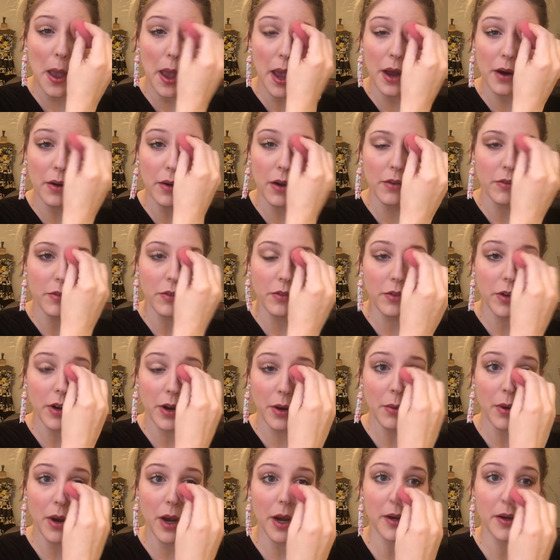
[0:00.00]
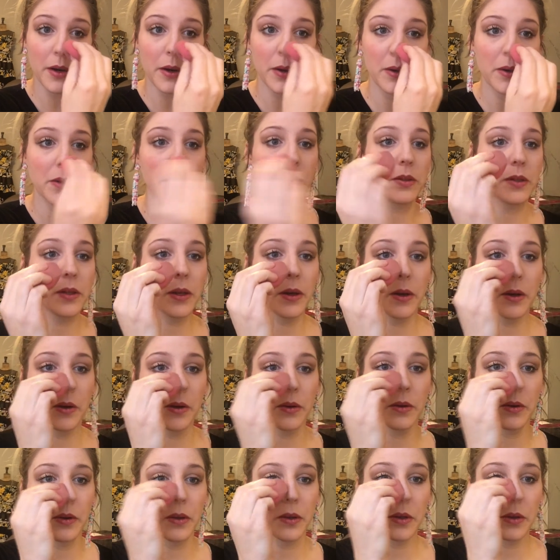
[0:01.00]
I don't have a very wide nose
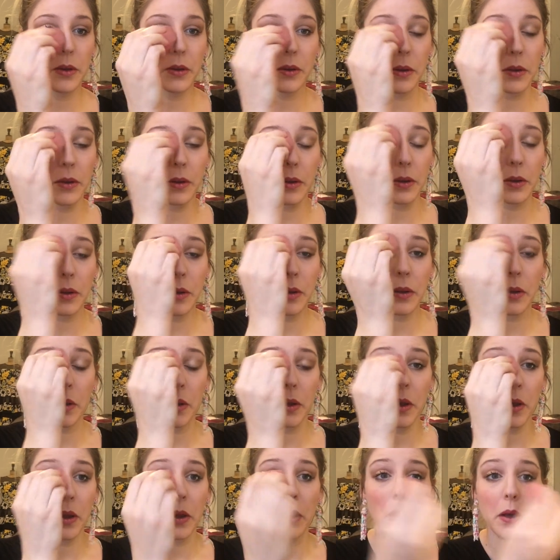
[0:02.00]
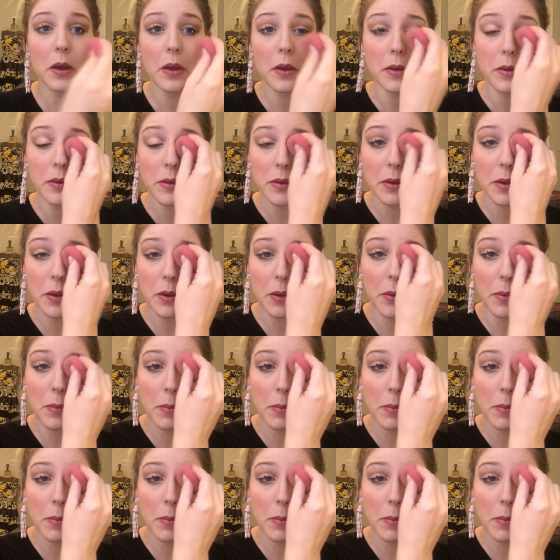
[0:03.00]
though, so